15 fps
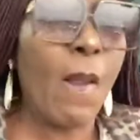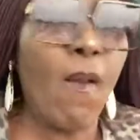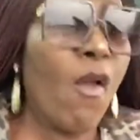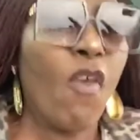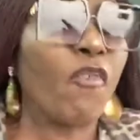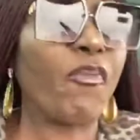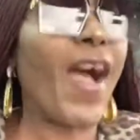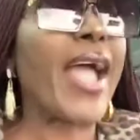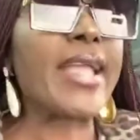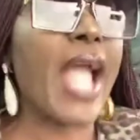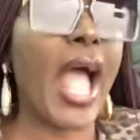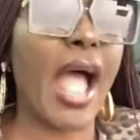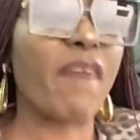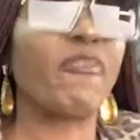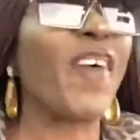
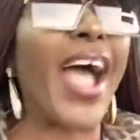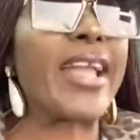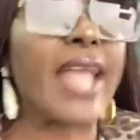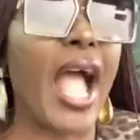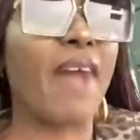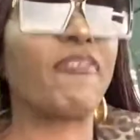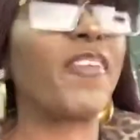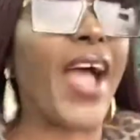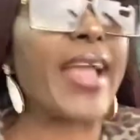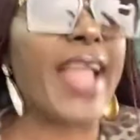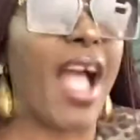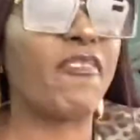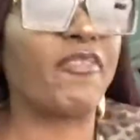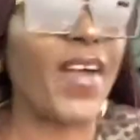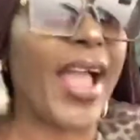Fire, fire,
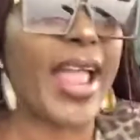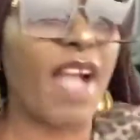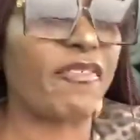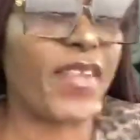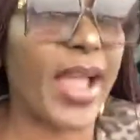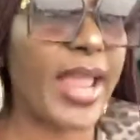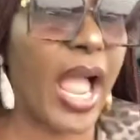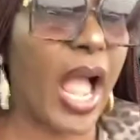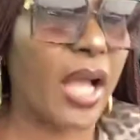fire, fire, fire.